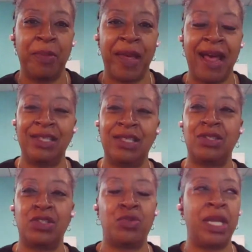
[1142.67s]
the
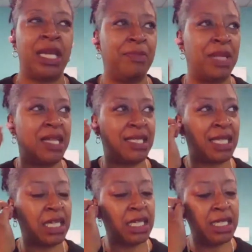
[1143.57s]
past 20 plus
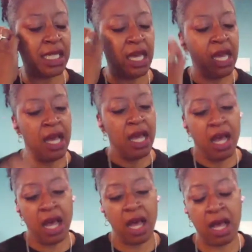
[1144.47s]
years.
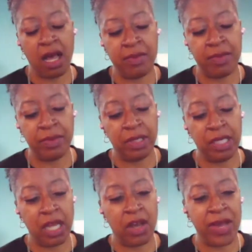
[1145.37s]
And
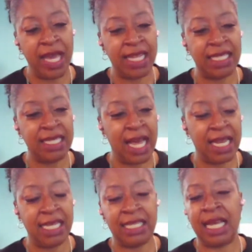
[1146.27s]
it's
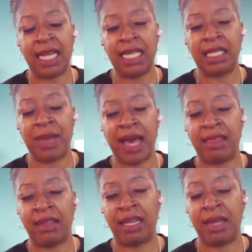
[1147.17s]
not an easy
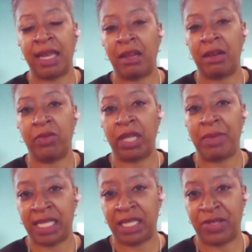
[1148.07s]
path, and it really
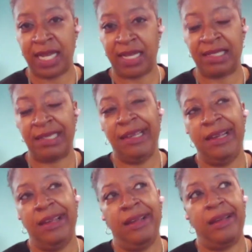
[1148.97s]
makes no sense.
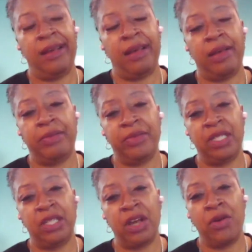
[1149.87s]

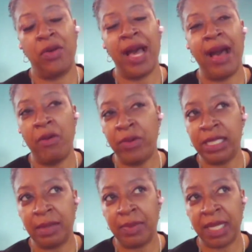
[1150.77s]
So how would
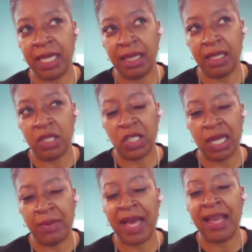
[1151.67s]
somebody get this
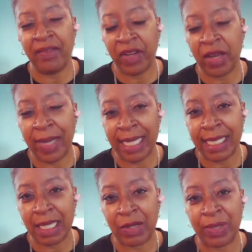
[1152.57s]
job? I have no
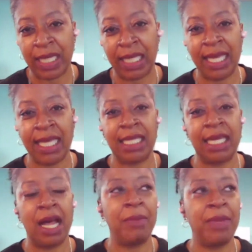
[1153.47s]
idea, really. Like it's a
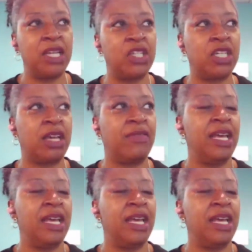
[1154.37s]
combination